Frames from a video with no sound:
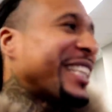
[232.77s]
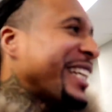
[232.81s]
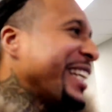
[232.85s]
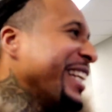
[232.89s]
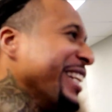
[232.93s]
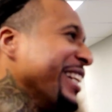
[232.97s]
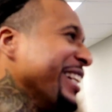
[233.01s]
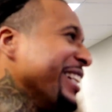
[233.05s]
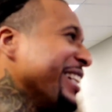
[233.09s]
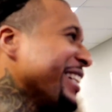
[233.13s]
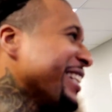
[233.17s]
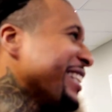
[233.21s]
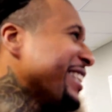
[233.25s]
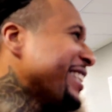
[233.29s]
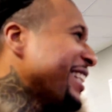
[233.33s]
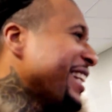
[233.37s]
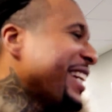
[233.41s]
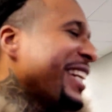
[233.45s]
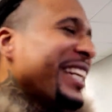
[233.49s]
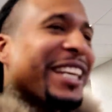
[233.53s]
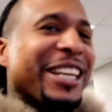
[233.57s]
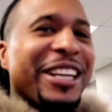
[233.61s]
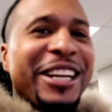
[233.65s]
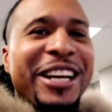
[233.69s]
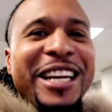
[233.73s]
See, look.
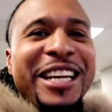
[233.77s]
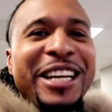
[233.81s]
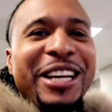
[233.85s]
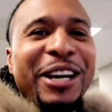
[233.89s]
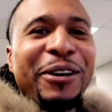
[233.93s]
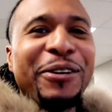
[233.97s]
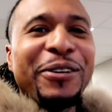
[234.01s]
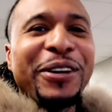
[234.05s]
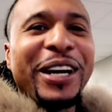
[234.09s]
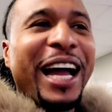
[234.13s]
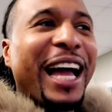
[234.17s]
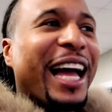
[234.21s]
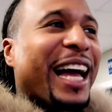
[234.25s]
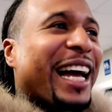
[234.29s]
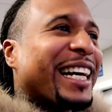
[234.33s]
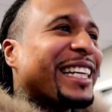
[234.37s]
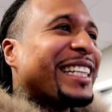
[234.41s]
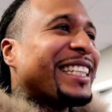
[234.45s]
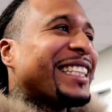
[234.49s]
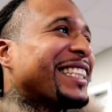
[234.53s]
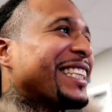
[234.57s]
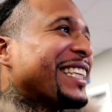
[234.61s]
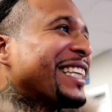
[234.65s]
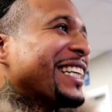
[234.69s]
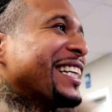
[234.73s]
See, here you go, guys.